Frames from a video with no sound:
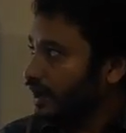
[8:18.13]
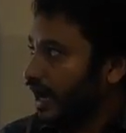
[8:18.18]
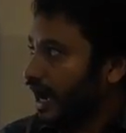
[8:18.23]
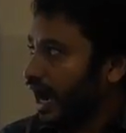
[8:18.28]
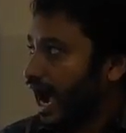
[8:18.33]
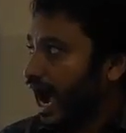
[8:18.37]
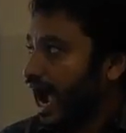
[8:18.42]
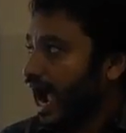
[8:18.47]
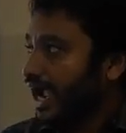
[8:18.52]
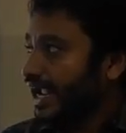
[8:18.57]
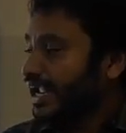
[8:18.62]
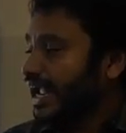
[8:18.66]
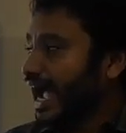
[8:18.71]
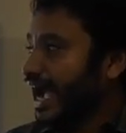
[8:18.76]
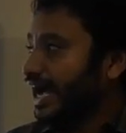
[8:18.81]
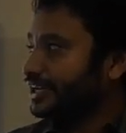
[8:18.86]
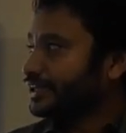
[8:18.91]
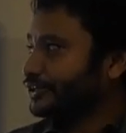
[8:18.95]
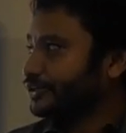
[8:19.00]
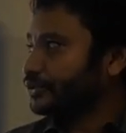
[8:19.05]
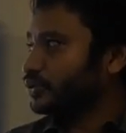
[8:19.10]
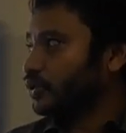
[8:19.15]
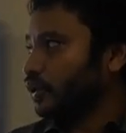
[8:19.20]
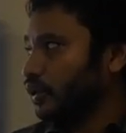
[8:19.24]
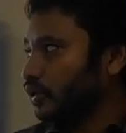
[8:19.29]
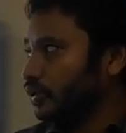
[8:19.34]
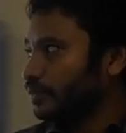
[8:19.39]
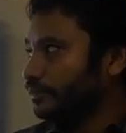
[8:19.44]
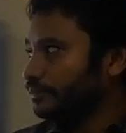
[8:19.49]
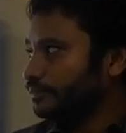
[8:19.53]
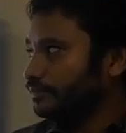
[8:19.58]
I had to
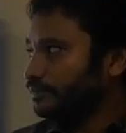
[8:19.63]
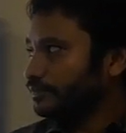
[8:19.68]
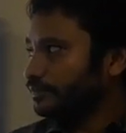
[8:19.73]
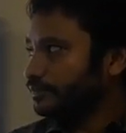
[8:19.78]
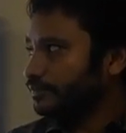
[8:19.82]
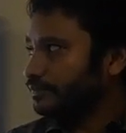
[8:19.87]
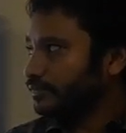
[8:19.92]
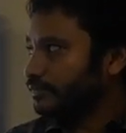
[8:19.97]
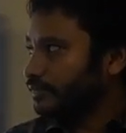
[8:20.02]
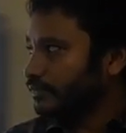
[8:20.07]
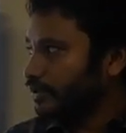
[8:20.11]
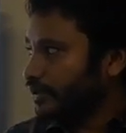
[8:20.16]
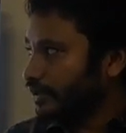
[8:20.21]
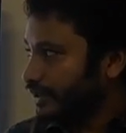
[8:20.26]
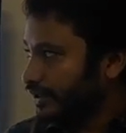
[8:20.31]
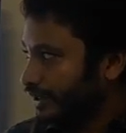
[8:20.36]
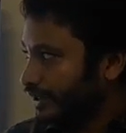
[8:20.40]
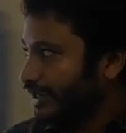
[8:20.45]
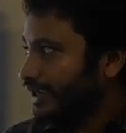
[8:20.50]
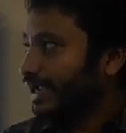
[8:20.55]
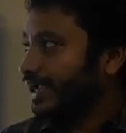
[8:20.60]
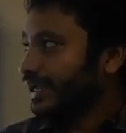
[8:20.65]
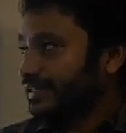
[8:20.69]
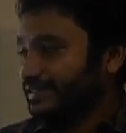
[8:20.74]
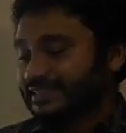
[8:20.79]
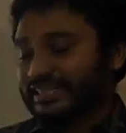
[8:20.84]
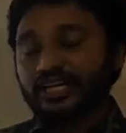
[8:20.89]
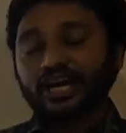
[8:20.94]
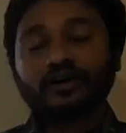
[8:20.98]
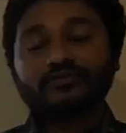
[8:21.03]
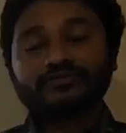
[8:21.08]
go.
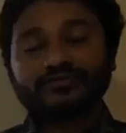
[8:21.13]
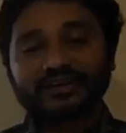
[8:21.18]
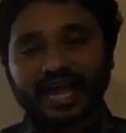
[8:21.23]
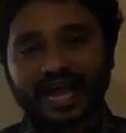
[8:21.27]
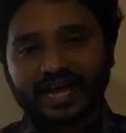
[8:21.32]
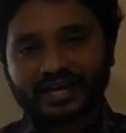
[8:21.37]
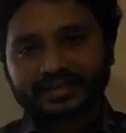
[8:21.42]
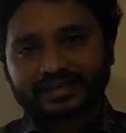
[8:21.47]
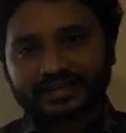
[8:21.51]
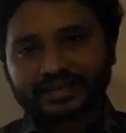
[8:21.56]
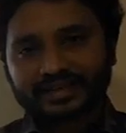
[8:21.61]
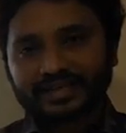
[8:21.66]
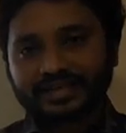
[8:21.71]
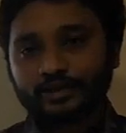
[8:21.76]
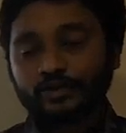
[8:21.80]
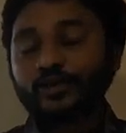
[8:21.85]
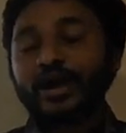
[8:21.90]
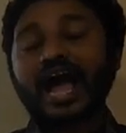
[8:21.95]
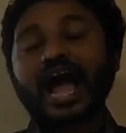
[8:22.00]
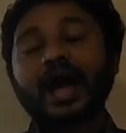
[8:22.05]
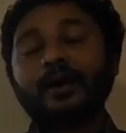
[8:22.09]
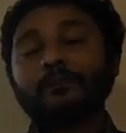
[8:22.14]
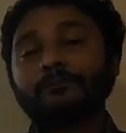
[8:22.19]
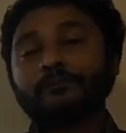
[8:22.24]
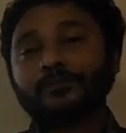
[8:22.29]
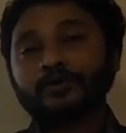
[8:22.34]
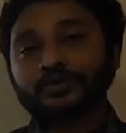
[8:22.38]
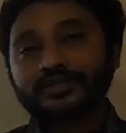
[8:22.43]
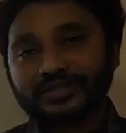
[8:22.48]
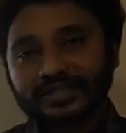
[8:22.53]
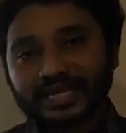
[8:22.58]
Instead of that, you have
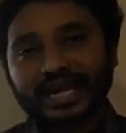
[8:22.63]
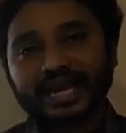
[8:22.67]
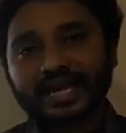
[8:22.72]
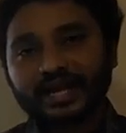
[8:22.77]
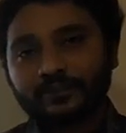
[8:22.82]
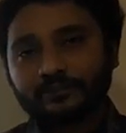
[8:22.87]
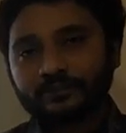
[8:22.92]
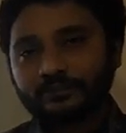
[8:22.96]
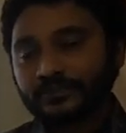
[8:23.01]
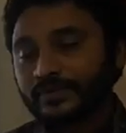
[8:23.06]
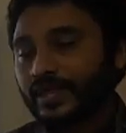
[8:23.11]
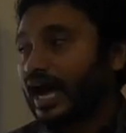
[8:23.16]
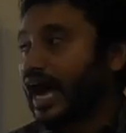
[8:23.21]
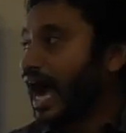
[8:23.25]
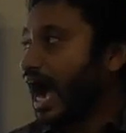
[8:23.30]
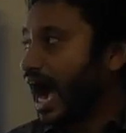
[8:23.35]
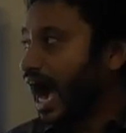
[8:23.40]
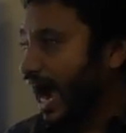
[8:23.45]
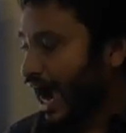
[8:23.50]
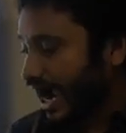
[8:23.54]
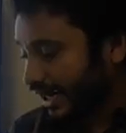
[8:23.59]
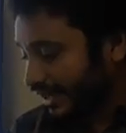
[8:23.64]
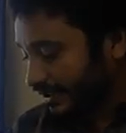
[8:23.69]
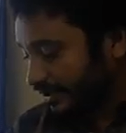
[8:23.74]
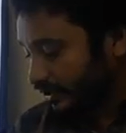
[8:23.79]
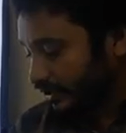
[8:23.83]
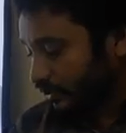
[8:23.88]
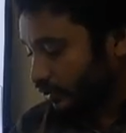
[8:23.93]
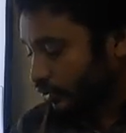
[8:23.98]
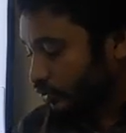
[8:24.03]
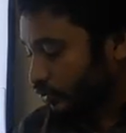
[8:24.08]
to say I
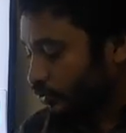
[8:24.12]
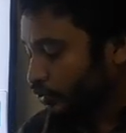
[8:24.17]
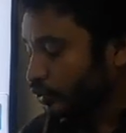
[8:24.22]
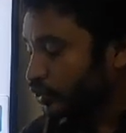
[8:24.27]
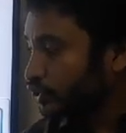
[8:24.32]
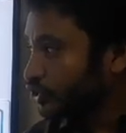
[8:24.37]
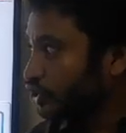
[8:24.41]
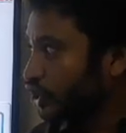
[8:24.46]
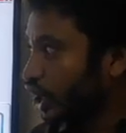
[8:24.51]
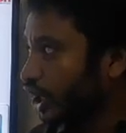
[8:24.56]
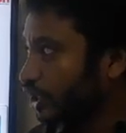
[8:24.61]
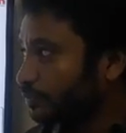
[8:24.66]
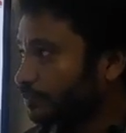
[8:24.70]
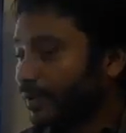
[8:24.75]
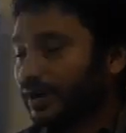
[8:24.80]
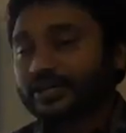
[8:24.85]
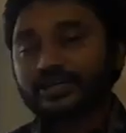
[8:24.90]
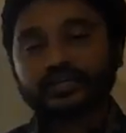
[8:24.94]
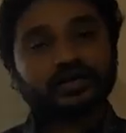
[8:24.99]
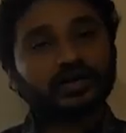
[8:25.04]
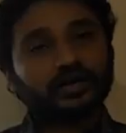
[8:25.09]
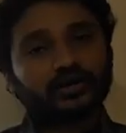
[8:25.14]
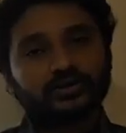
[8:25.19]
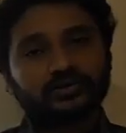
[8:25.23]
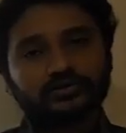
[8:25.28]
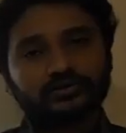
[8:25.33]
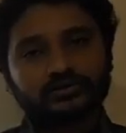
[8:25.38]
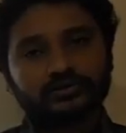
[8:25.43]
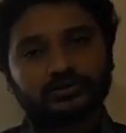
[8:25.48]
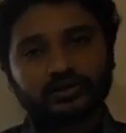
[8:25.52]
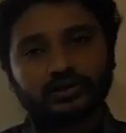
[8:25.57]
could not but
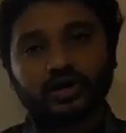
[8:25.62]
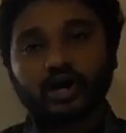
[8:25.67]
go,